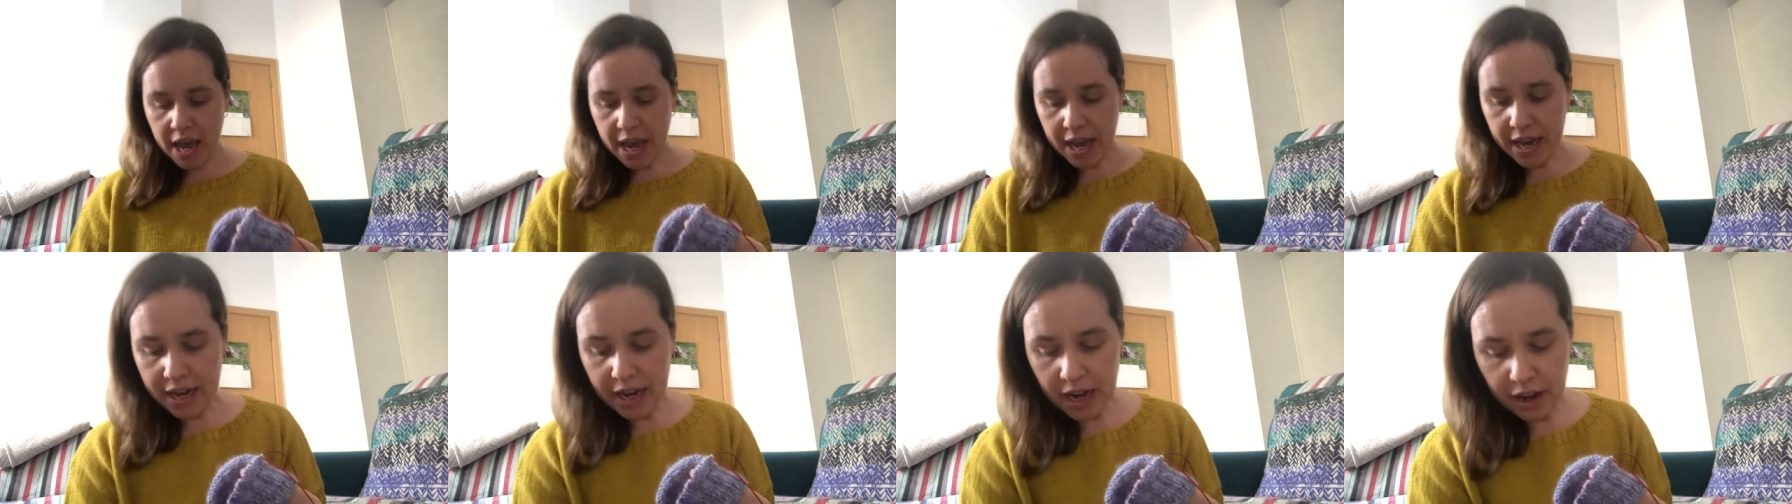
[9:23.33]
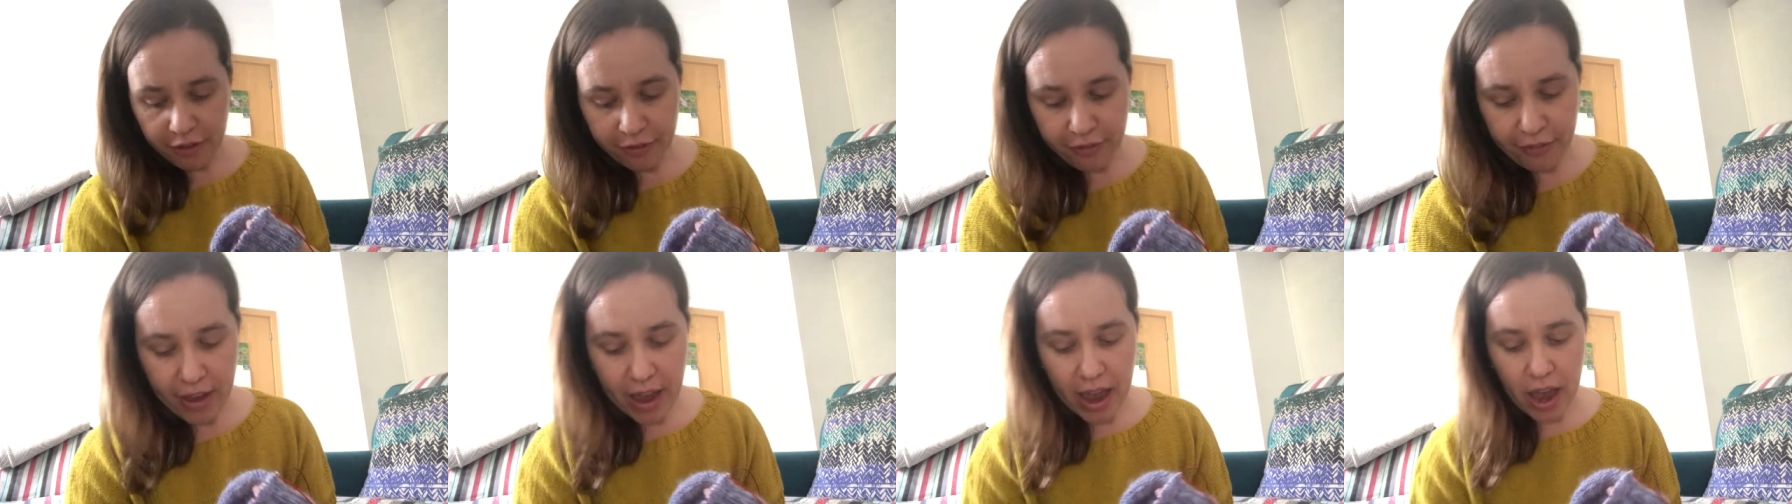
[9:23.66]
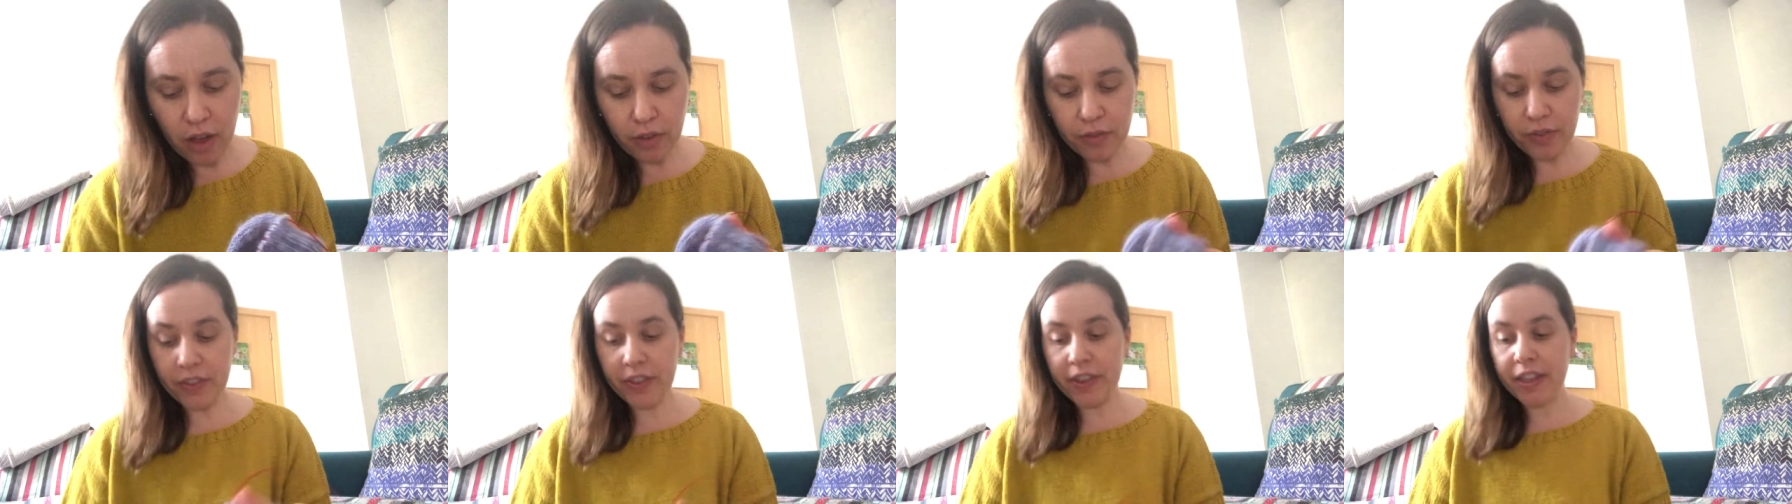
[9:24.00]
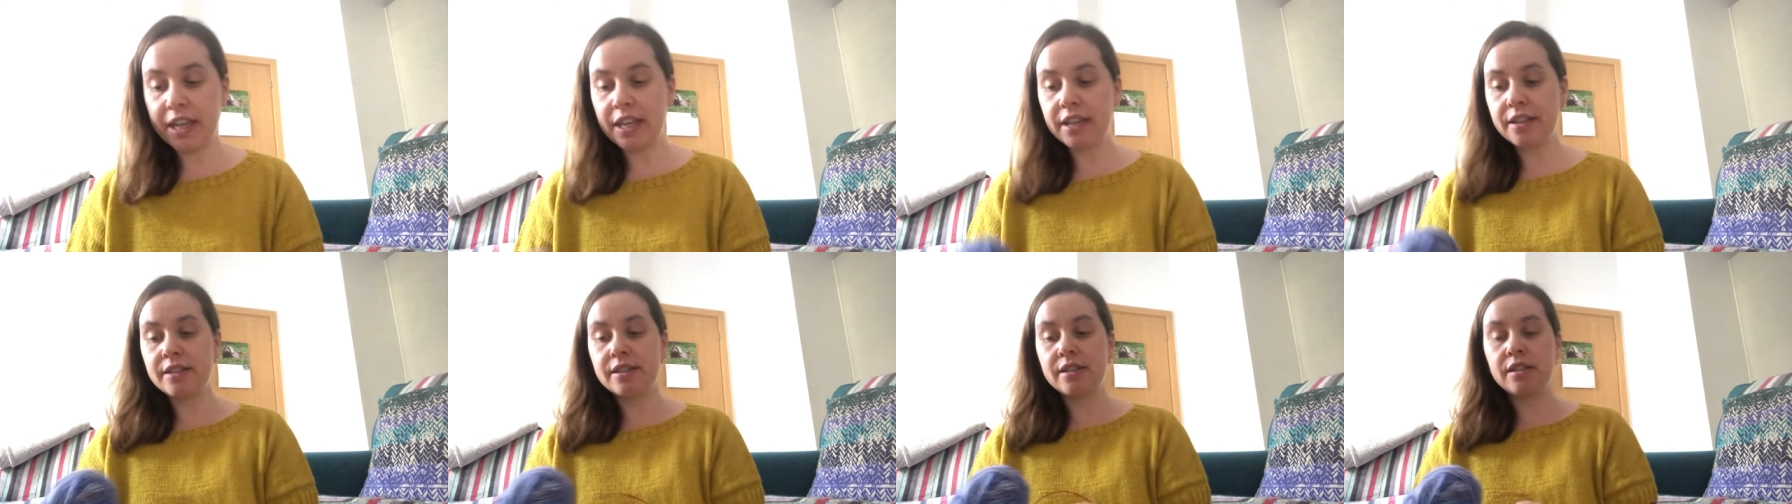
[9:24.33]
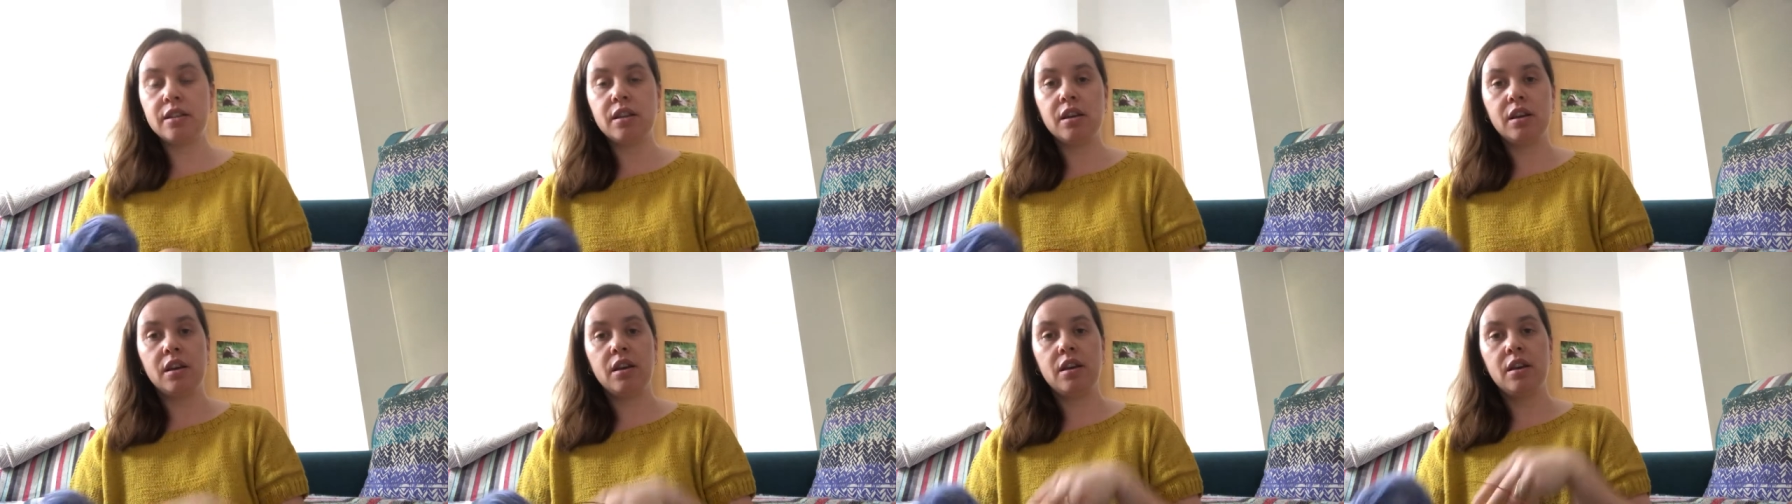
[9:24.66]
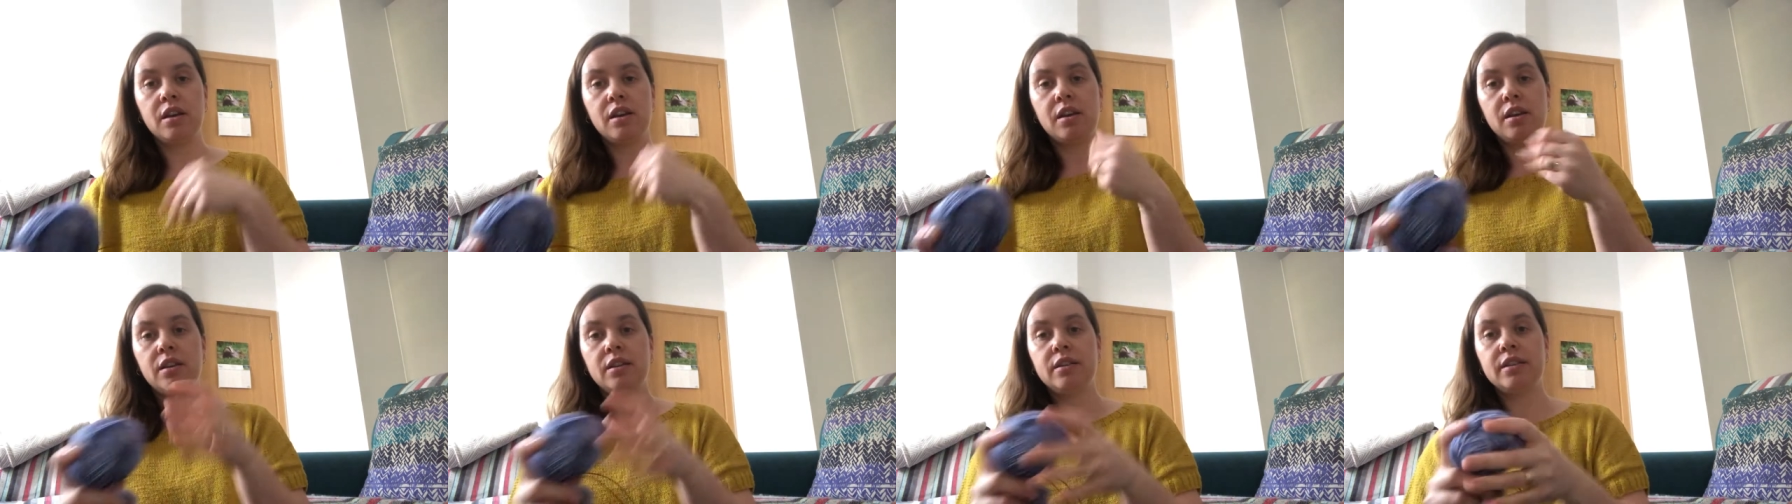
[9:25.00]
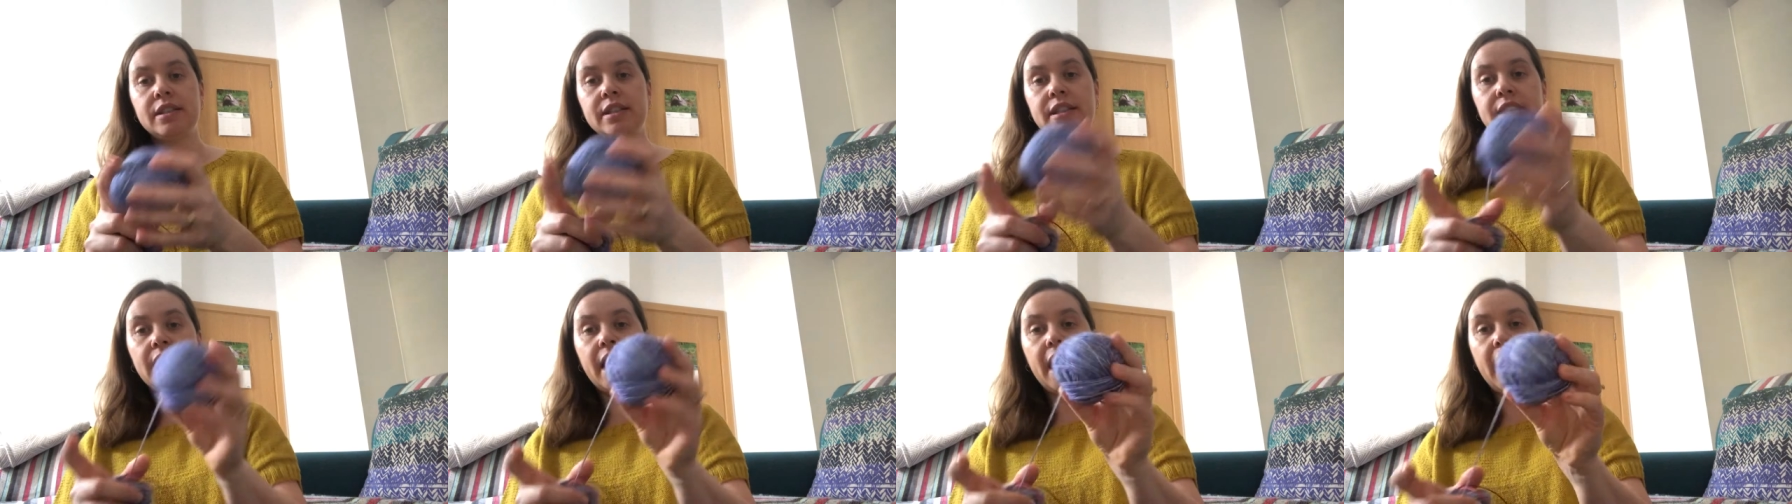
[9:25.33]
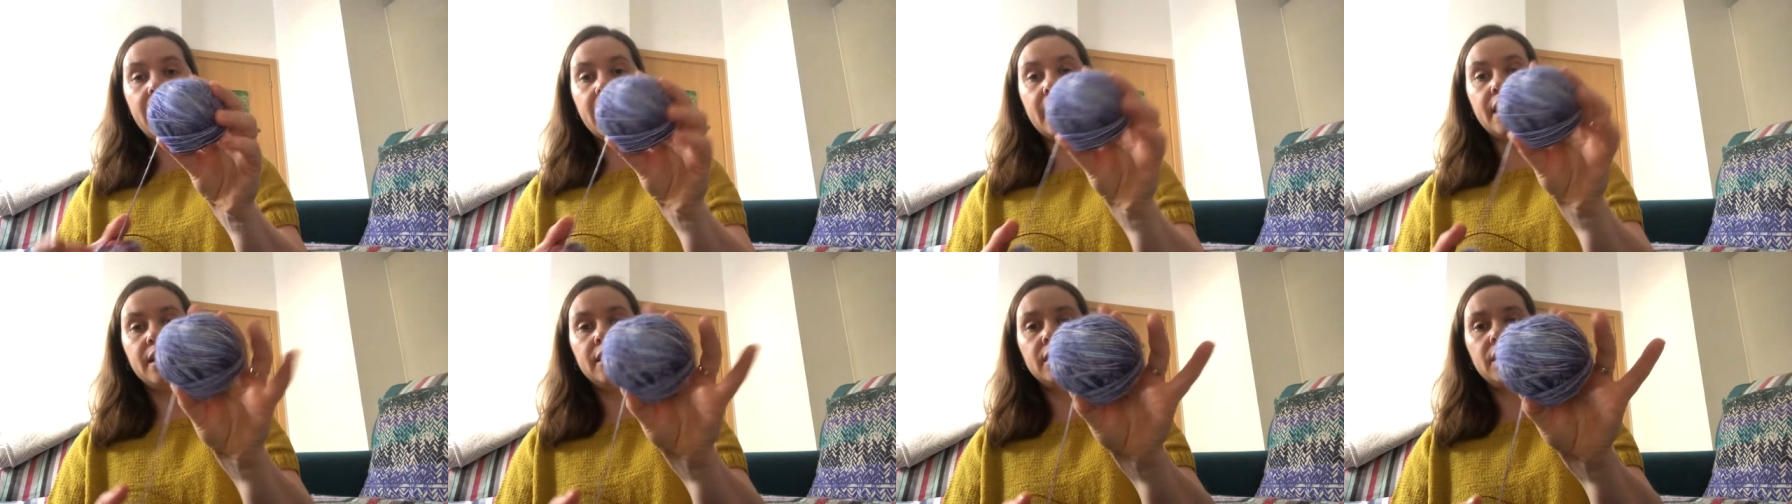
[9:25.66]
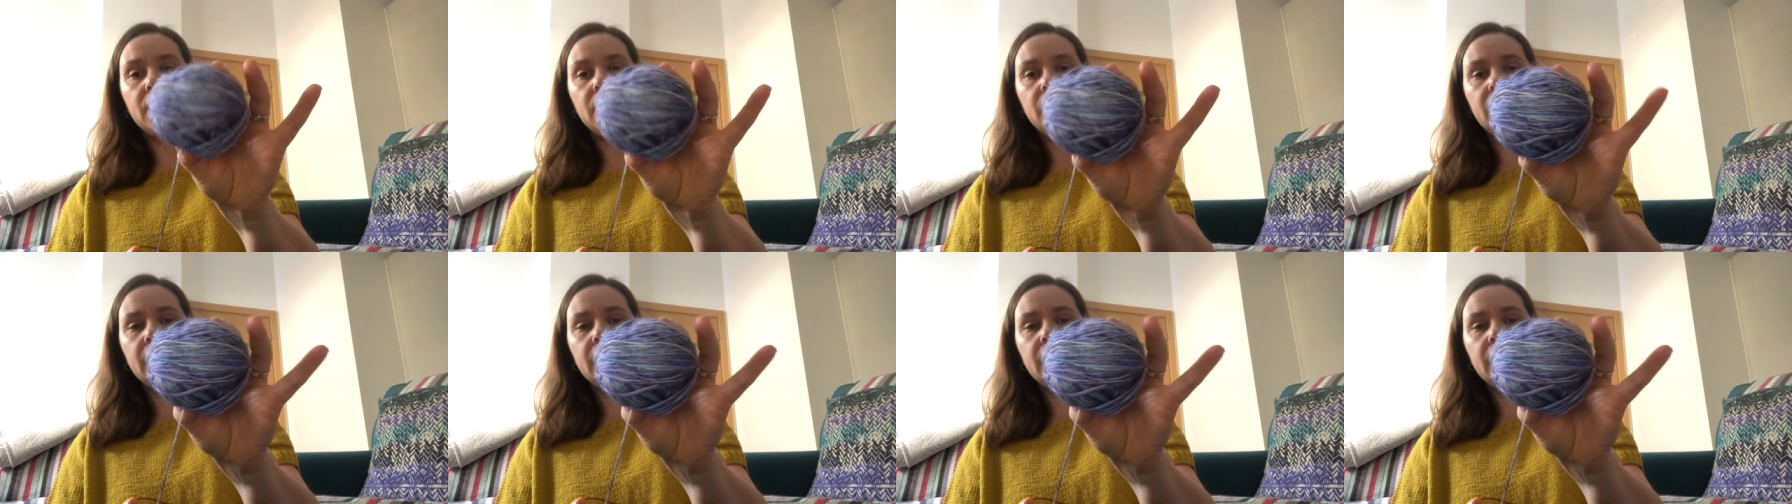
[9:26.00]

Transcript: And I found this skein